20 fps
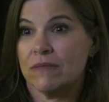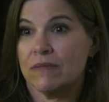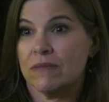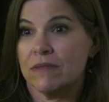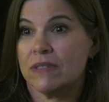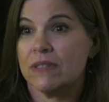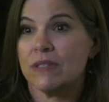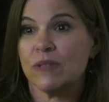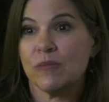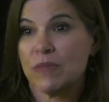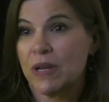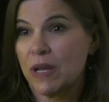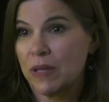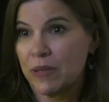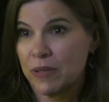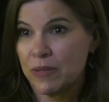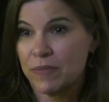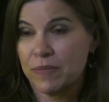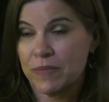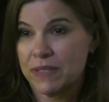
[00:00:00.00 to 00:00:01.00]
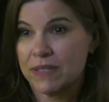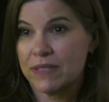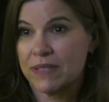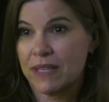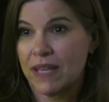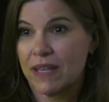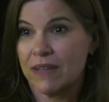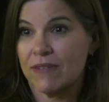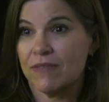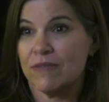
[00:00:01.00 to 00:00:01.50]
which can probably be
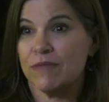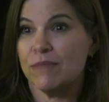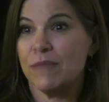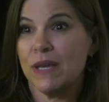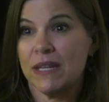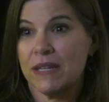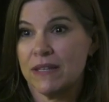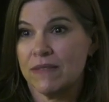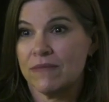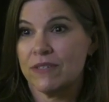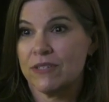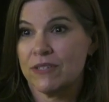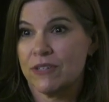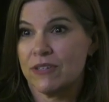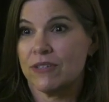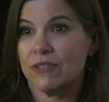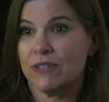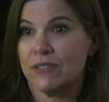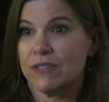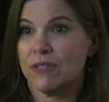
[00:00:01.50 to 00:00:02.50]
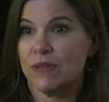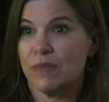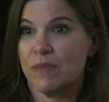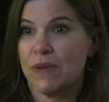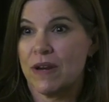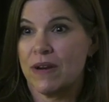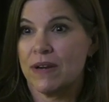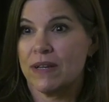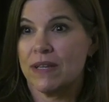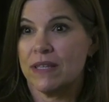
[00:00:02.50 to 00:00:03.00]
said of many churches in
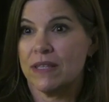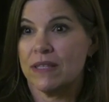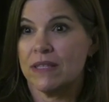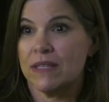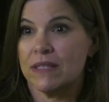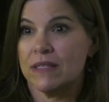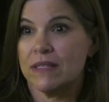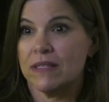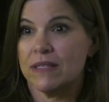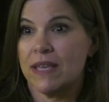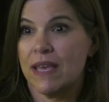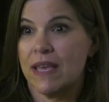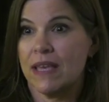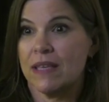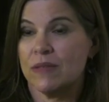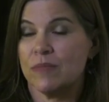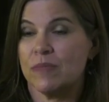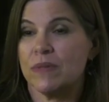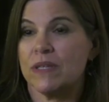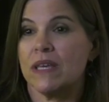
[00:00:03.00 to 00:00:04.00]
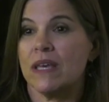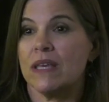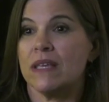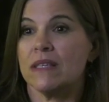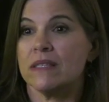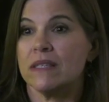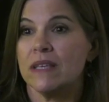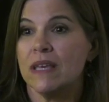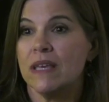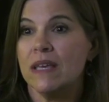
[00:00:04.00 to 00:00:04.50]
America these days, because